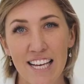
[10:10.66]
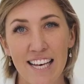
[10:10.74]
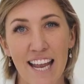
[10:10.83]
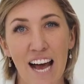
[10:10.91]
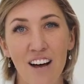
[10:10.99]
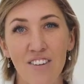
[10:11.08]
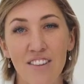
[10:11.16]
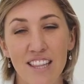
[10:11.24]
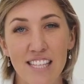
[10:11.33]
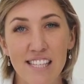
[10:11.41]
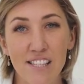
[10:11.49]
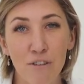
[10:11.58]
Now,
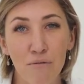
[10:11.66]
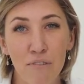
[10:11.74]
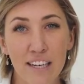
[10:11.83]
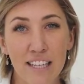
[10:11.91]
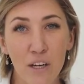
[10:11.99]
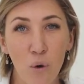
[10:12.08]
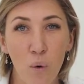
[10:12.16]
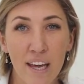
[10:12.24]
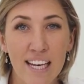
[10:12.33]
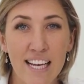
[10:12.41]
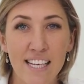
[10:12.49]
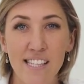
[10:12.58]
this is a really
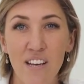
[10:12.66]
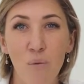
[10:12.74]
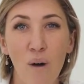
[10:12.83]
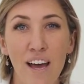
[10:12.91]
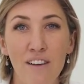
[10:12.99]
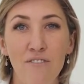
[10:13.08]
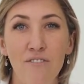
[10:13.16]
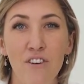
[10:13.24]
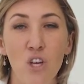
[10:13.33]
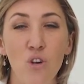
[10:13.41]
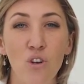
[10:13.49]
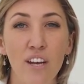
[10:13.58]
quick and easy way for
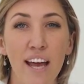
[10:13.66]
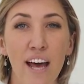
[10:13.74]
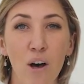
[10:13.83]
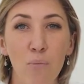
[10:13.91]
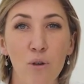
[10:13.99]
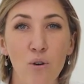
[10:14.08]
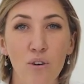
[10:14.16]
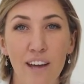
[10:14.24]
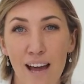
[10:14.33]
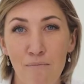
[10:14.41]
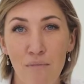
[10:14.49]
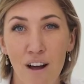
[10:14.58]
you to help your
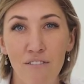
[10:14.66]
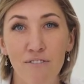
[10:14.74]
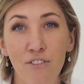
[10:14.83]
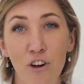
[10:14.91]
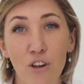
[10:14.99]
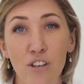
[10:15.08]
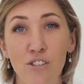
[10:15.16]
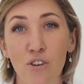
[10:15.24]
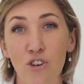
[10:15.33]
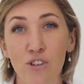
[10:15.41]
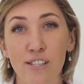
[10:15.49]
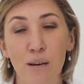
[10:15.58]
camera focus
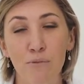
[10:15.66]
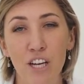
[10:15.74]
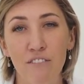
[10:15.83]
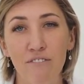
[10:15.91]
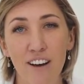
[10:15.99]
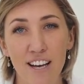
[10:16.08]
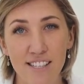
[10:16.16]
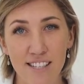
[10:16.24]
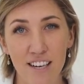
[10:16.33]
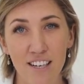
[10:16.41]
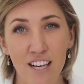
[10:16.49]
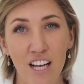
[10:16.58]
on your subject
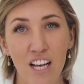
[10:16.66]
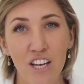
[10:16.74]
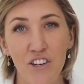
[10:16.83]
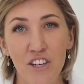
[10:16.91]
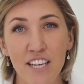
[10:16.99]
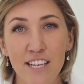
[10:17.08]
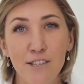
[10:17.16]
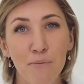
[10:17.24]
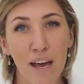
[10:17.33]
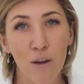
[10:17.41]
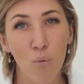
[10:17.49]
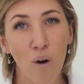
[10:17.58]
faster. You need to
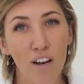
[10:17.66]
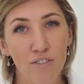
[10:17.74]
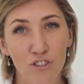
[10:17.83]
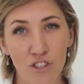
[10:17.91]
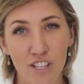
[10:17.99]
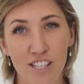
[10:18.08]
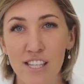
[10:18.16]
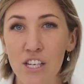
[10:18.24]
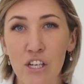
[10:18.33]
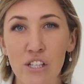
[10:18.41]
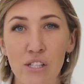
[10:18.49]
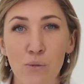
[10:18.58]
make one of two
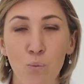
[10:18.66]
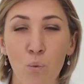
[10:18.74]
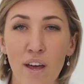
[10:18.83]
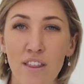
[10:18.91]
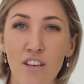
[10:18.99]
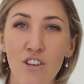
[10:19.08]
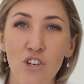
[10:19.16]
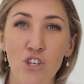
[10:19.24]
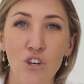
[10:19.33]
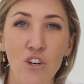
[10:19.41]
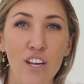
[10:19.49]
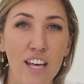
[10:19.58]
decisions: whether you
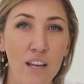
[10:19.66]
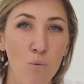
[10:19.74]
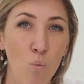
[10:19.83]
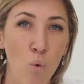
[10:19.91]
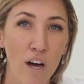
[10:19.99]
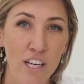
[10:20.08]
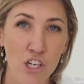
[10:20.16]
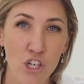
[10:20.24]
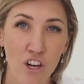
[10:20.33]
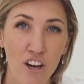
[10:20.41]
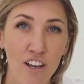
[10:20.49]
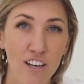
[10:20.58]
shoot in one
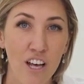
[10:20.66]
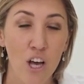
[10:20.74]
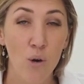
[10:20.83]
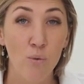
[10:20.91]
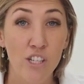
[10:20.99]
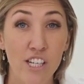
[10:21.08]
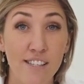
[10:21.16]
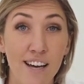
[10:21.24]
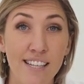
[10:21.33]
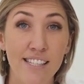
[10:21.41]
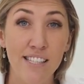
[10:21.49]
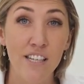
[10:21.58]
shot, which is
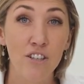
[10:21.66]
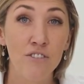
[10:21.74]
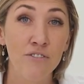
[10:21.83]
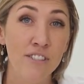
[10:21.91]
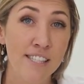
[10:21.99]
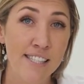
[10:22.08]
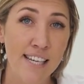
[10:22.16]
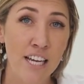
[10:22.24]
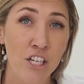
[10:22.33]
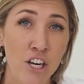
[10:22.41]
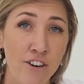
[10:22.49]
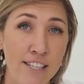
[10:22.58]
ideal for
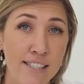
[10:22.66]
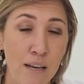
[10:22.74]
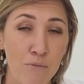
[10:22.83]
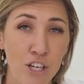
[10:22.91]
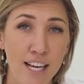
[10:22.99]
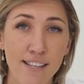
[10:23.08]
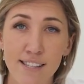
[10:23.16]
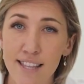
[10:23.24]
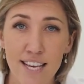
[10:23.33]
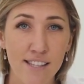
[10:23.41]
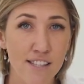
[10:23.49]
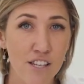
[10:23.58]
stationary subjects,
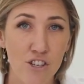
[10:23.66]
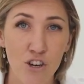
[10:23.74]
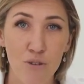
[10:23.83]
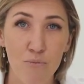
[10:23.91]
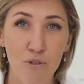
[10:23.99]
things that don't